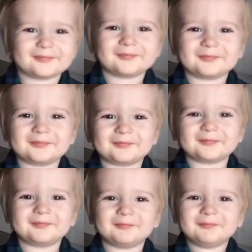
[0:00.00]
It's you.
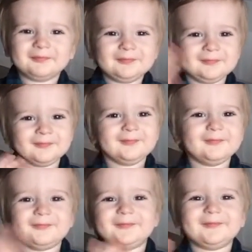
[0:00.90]

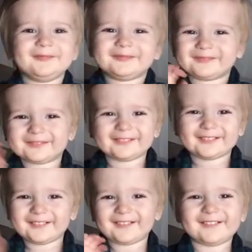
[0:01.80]
Good
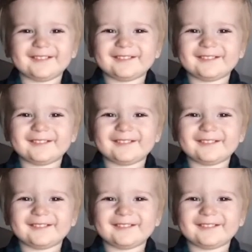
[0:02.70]
job.